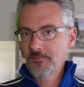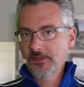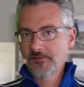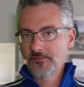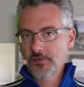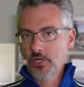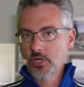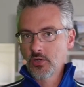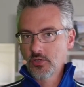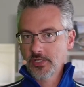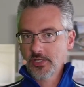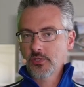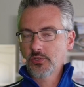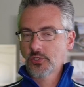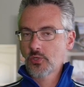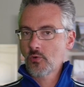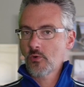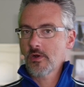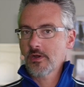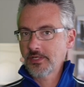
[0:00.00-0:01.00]
if you can only use
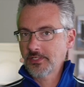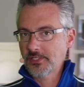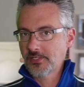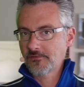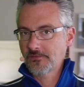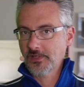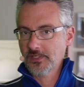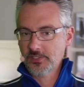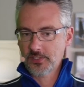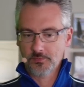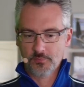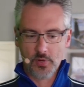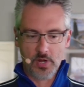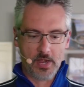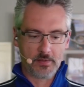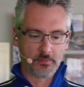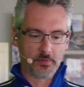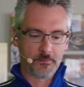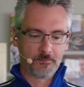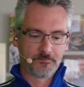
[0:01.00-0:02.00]
queries to fix the
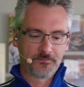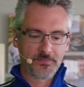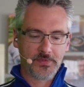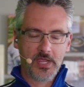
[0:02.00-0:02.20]
problem.